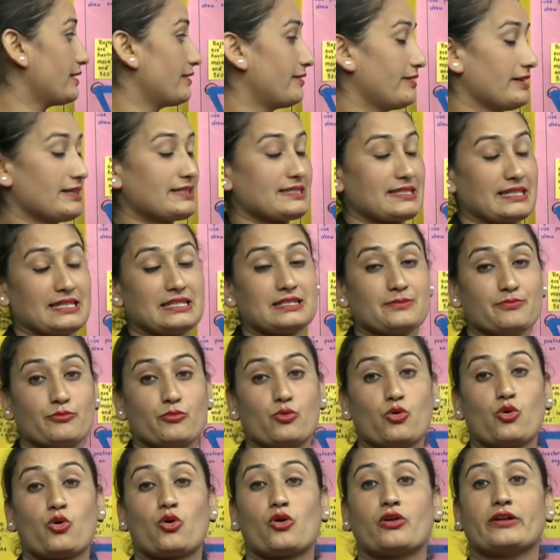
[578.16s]
it says
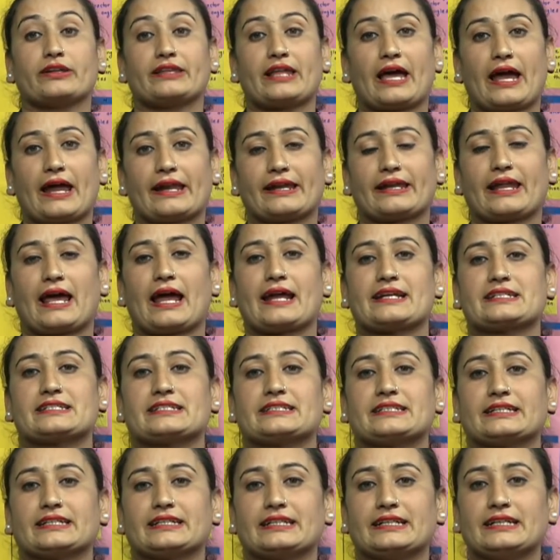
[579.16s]
more than 90
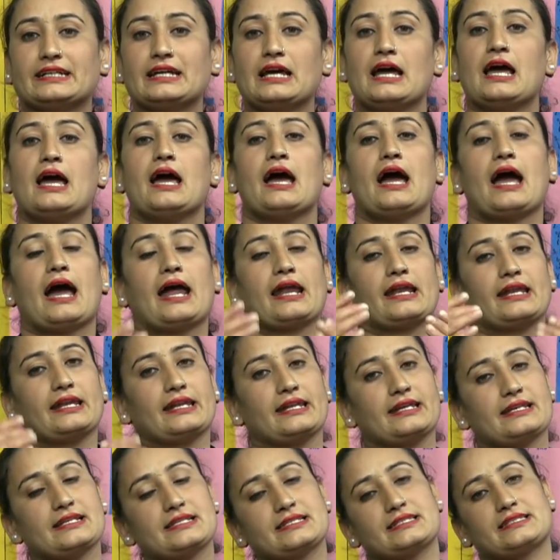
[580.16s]
degree and
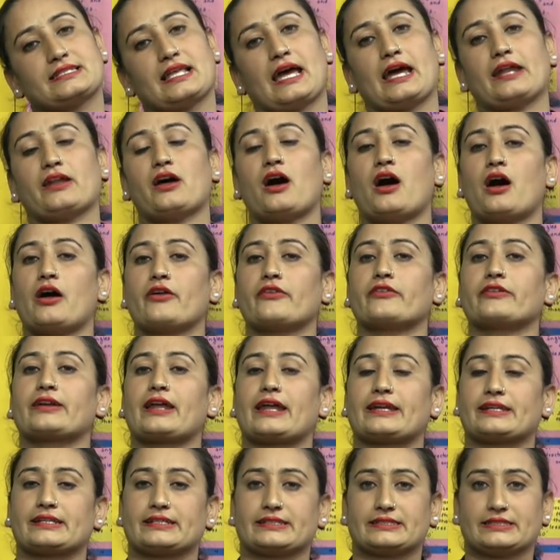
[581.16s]
less than
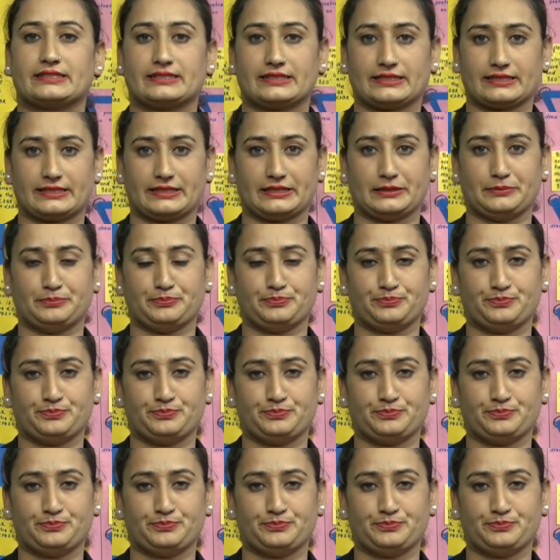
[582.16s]
180 degree.